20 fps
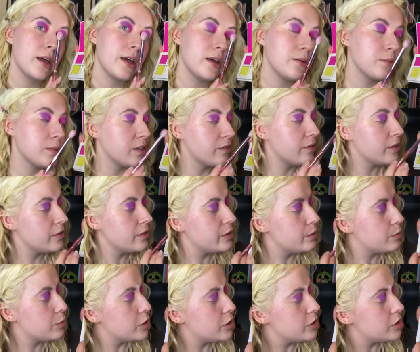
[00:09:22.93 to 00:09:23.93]
in with a fluffy
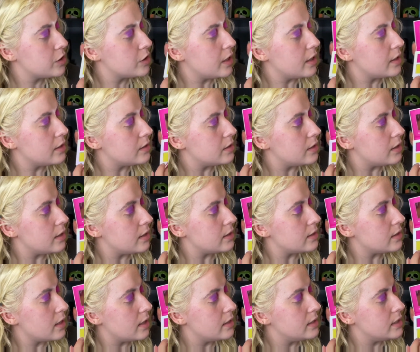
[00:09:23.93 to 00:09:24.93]
brush into this
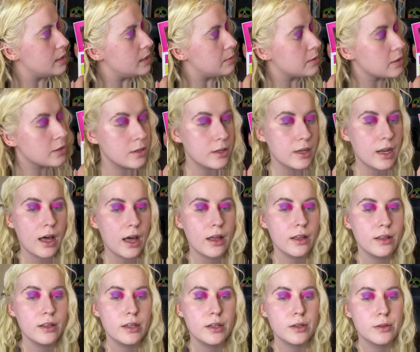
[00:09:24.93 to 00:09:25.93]
deeper colour,
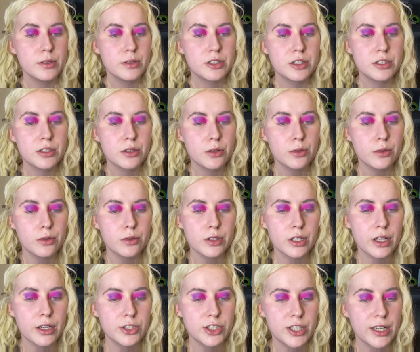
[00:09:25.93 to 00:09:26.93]
which is called
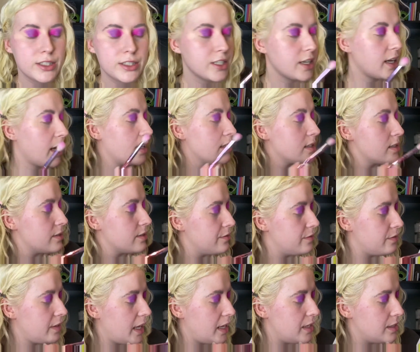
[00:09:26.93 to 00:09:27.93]
Cheshire Cat's
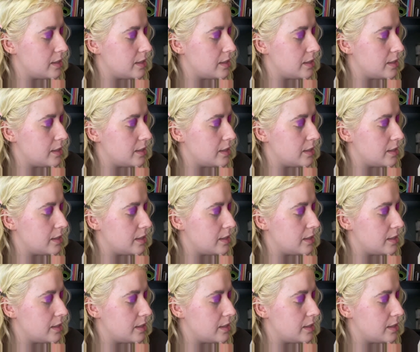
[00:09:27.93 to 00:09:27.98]
Face.